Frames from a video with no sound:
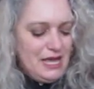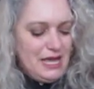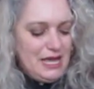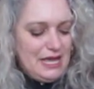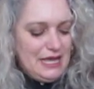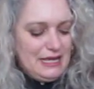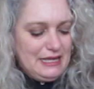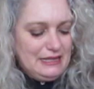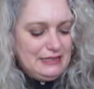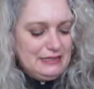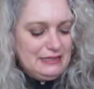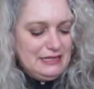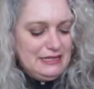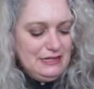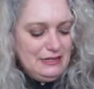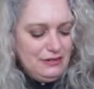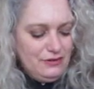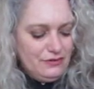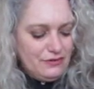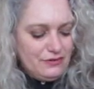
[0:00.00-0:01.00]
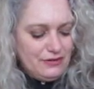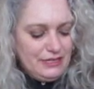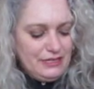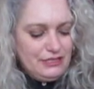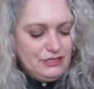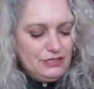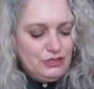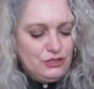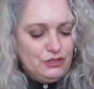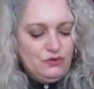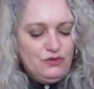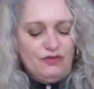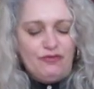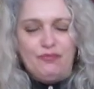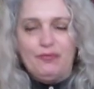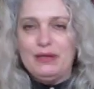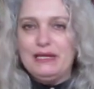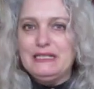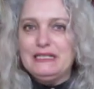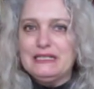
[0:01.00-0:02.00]
And here in the Two
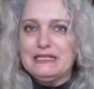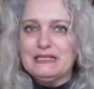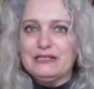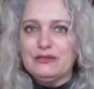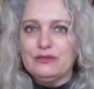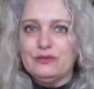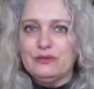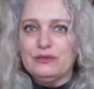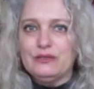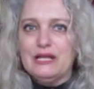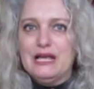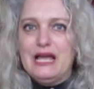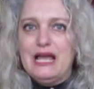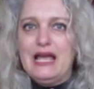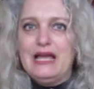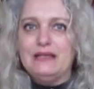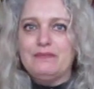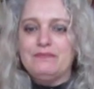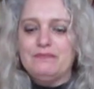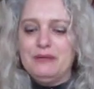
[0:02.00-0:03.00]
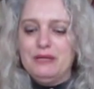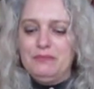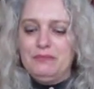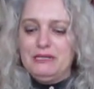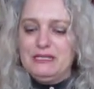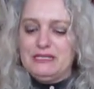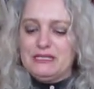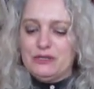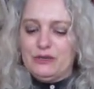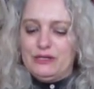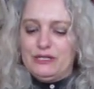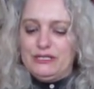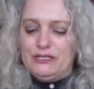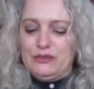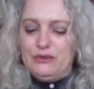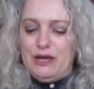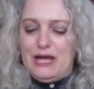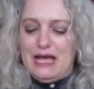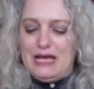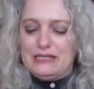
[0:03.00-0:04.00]
of Pentacles, it maybe it's going
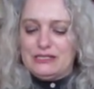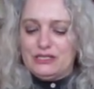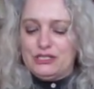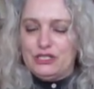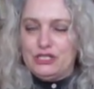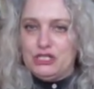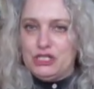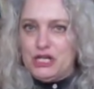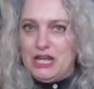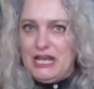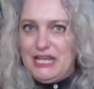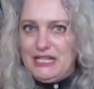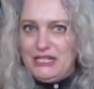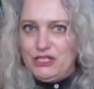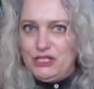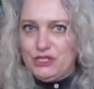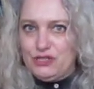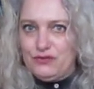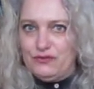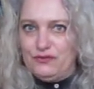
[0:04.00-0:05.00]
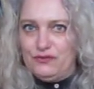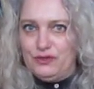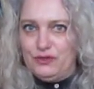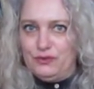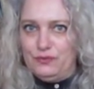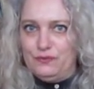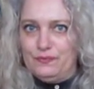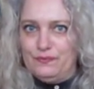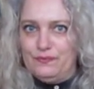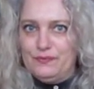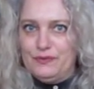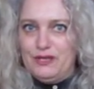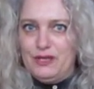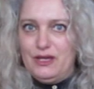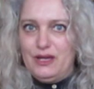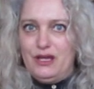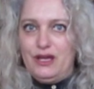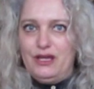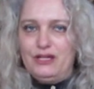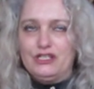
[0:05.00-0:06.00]
to ask a change of you
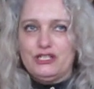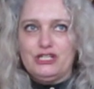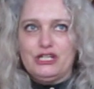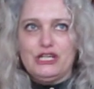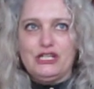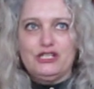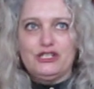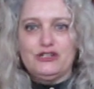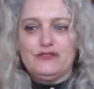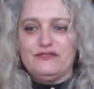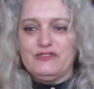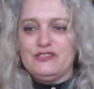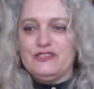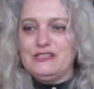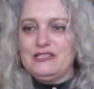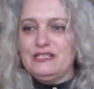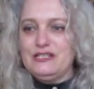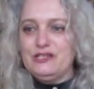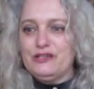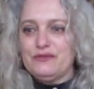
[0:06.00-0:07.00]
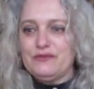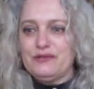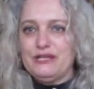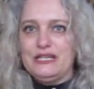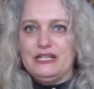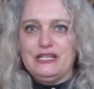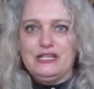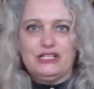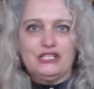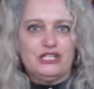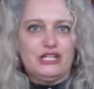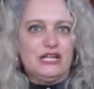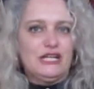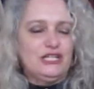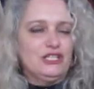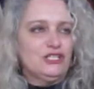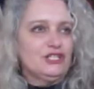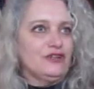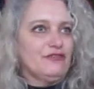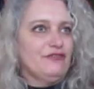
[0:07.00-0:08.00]
a change of scenery, a
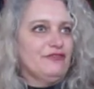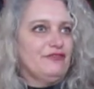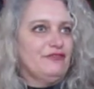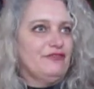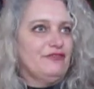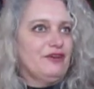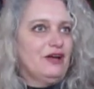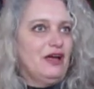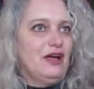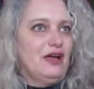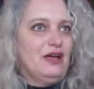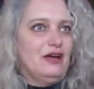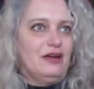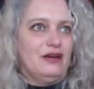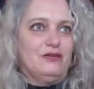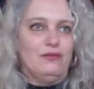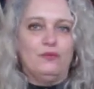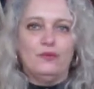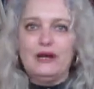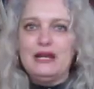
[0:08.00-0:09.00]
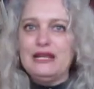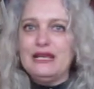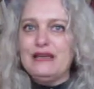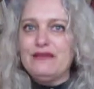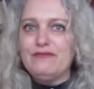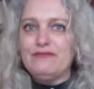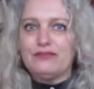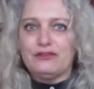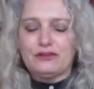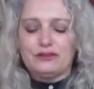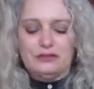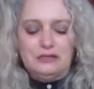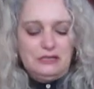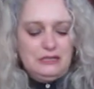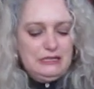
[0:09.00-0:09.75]
change of uh, whatever.